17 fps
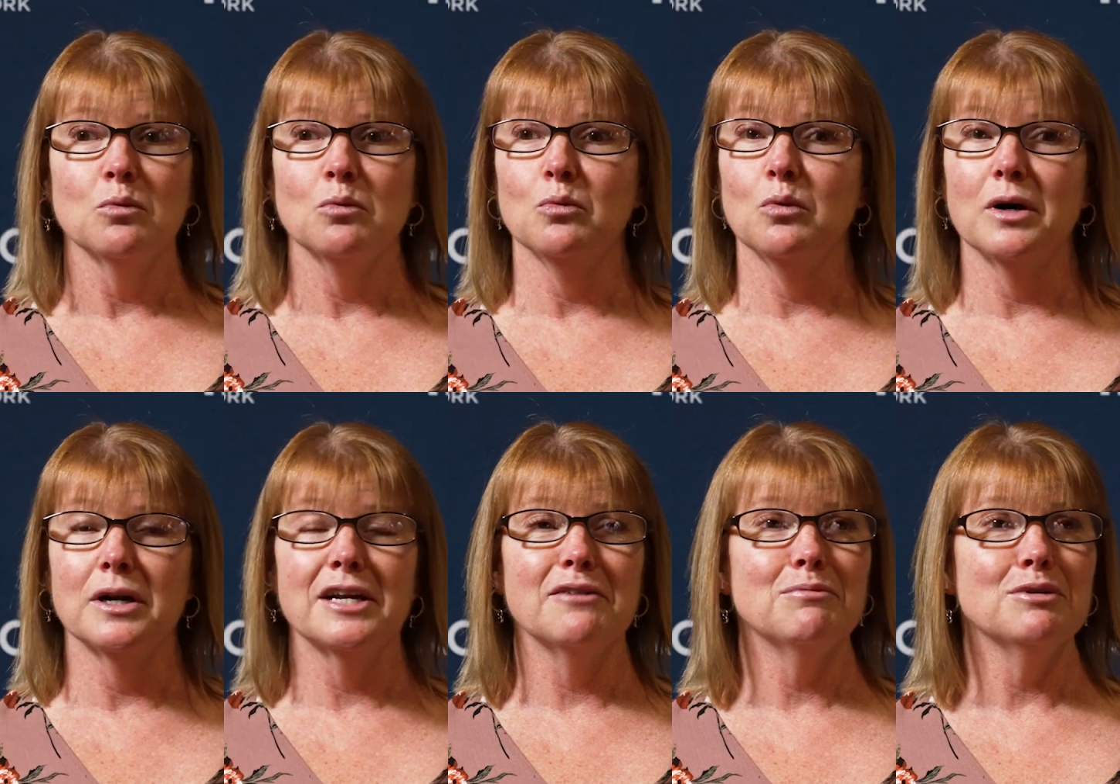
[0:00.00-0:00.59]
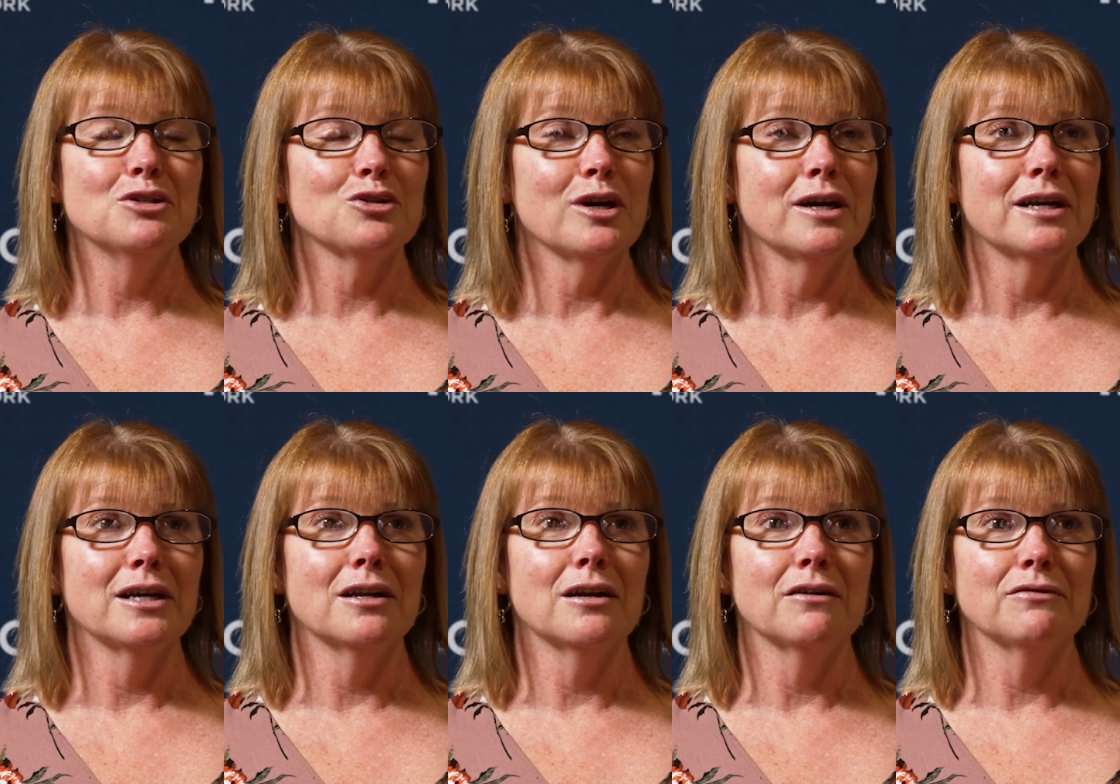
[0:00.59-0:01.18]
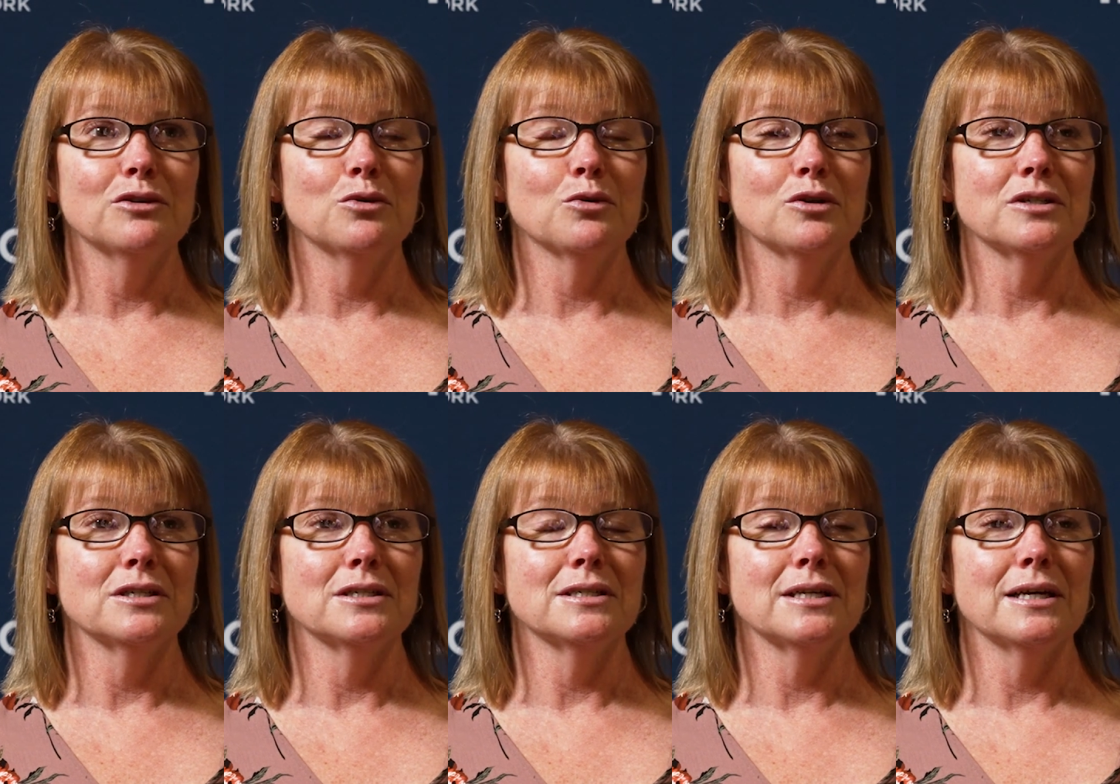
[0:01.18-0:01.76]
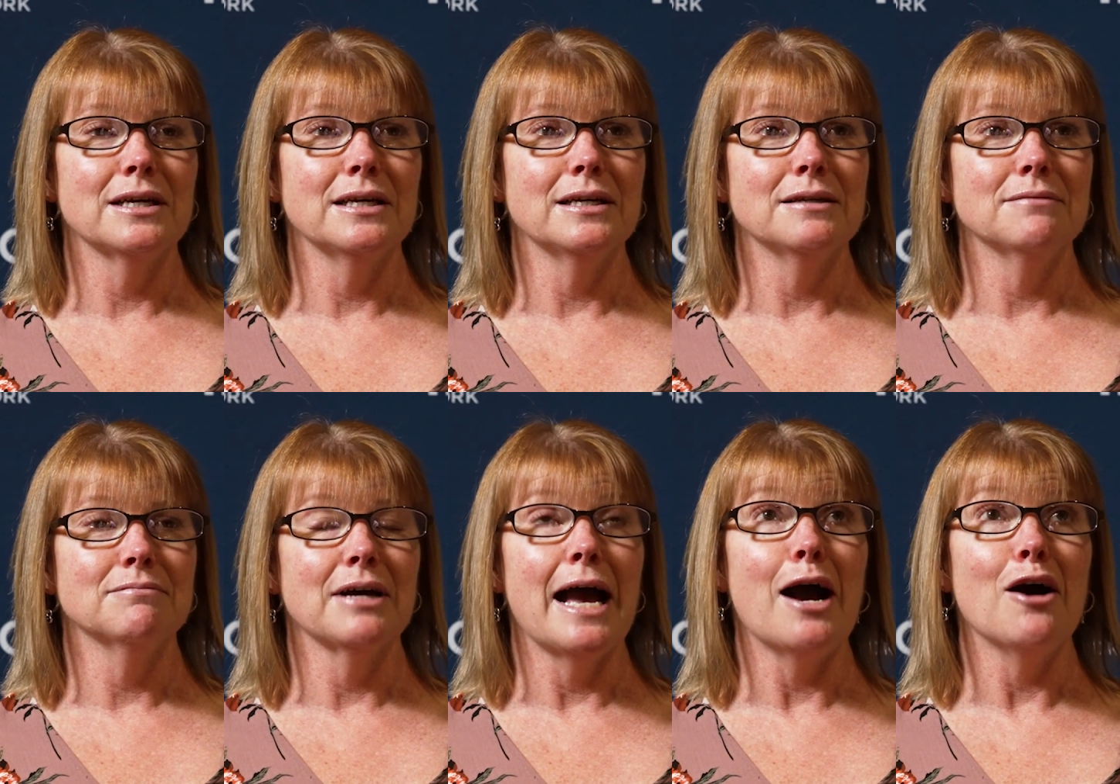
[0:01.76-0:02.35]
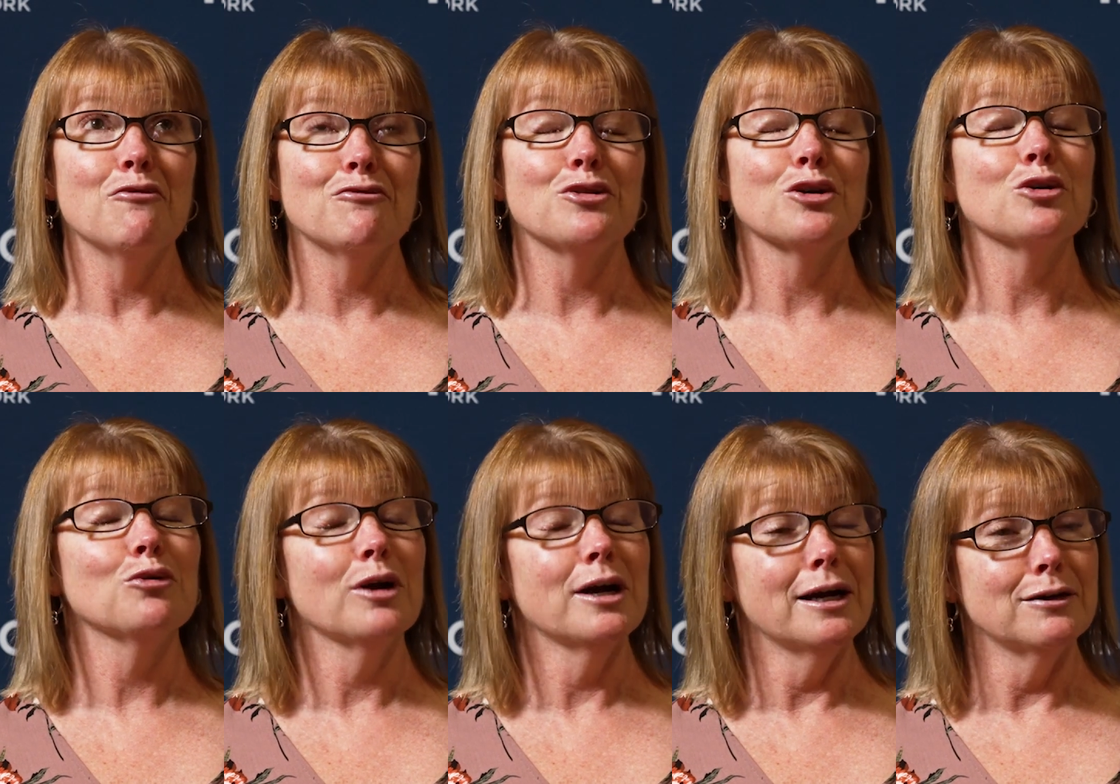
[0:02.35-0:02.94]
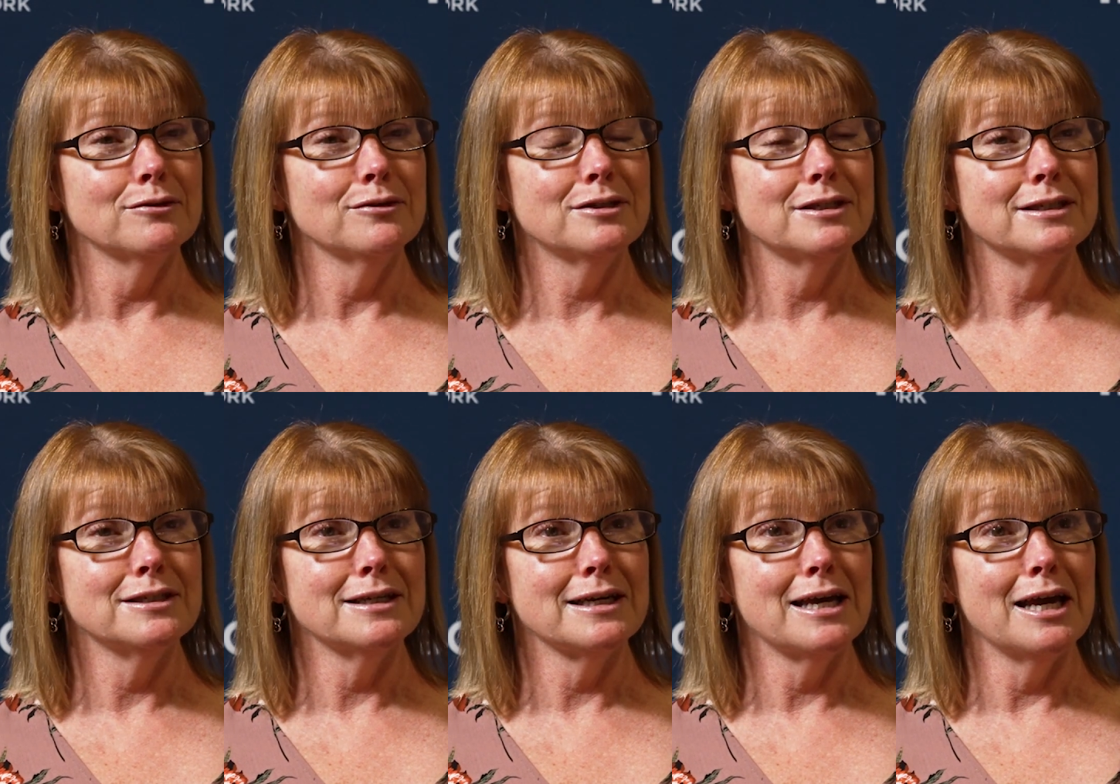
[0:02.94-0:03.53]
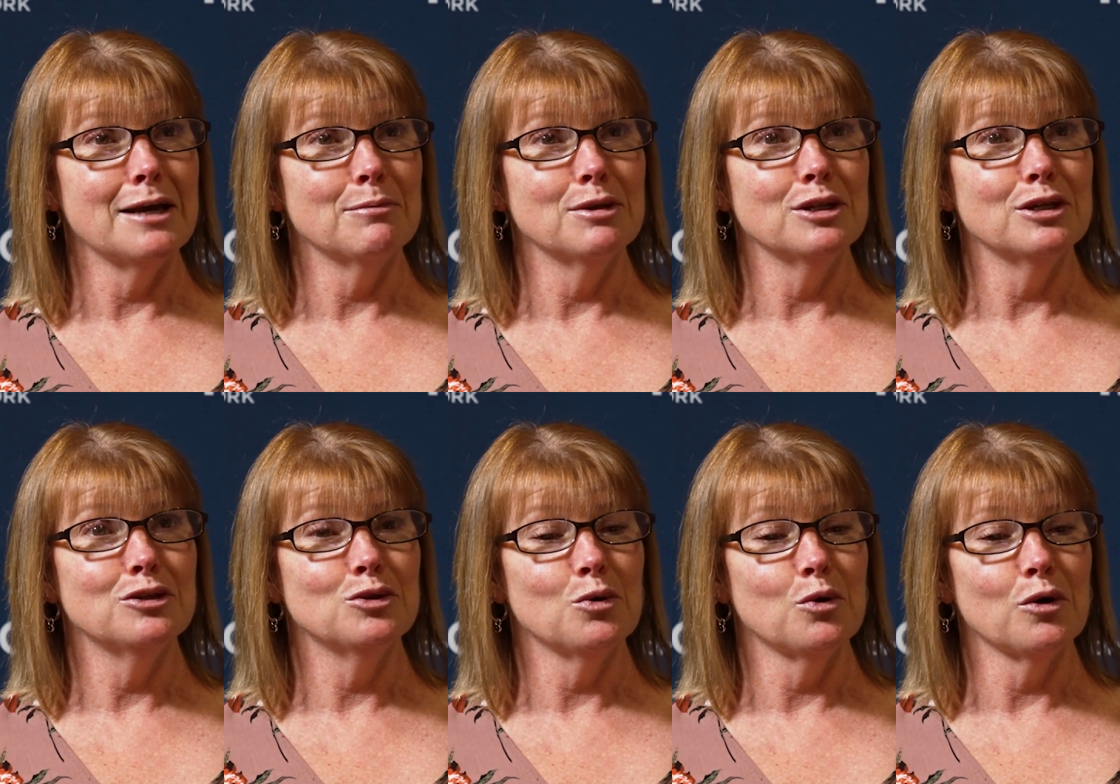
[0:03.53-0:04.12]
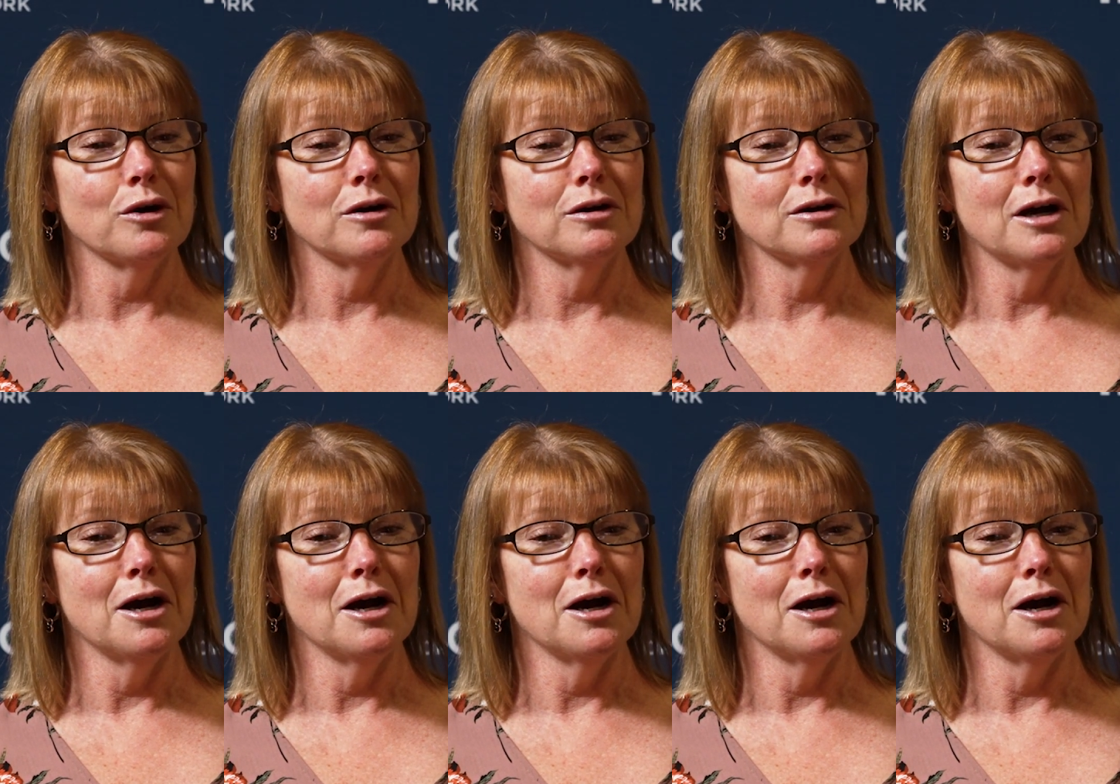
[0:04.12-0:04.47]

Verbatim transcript: One I've been trying to get off the door since I, off the ground since I came in the door.